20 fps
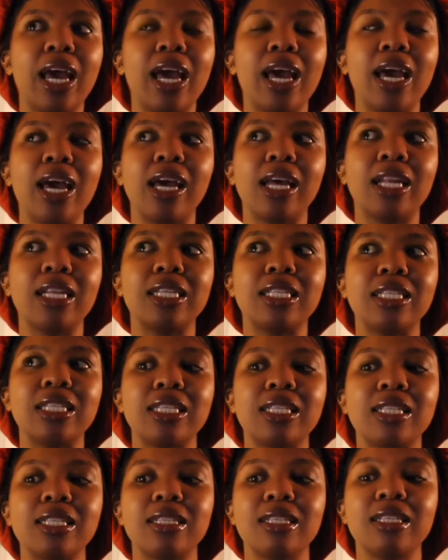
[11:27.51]

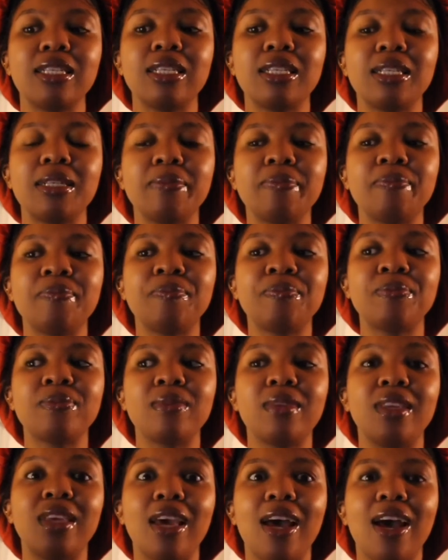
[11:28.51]
And
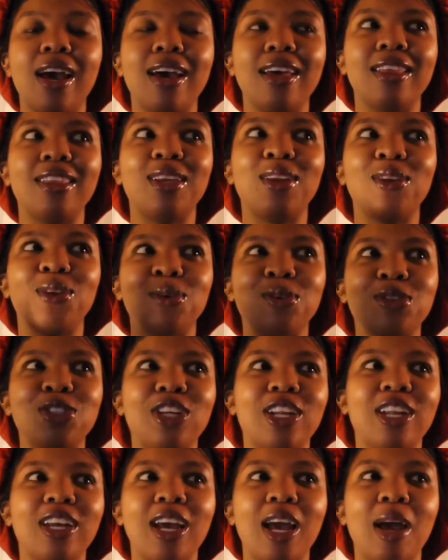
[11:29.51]
yeah, and then load
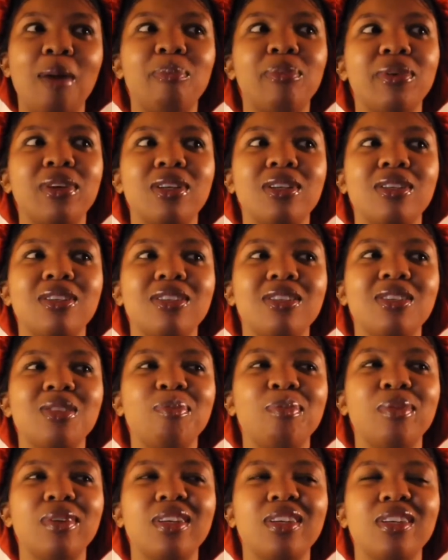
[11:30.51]
shedding happened,
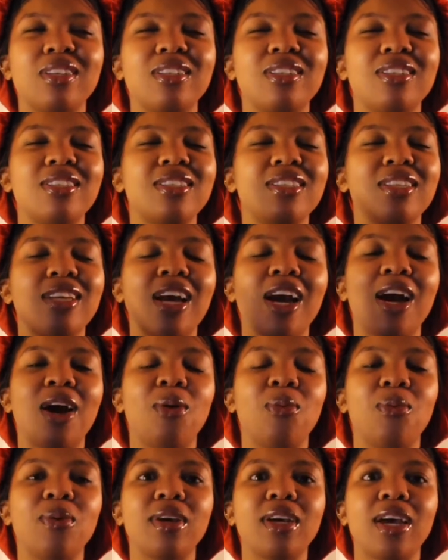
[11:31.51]
but yeah,
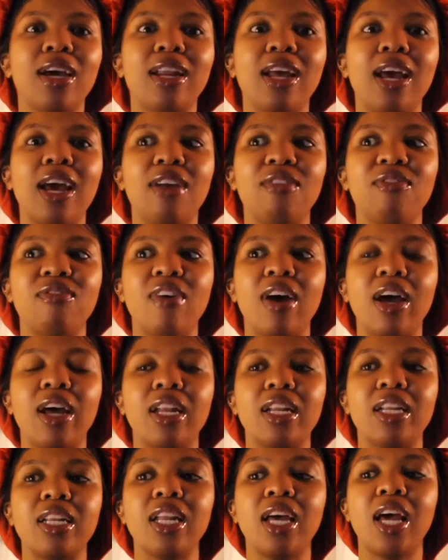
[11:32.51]
we kind of had
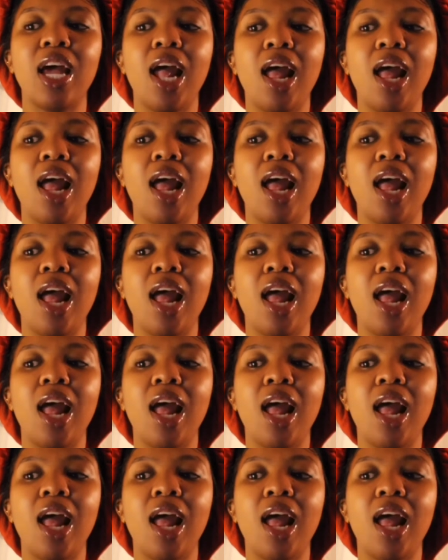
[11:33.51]
fun.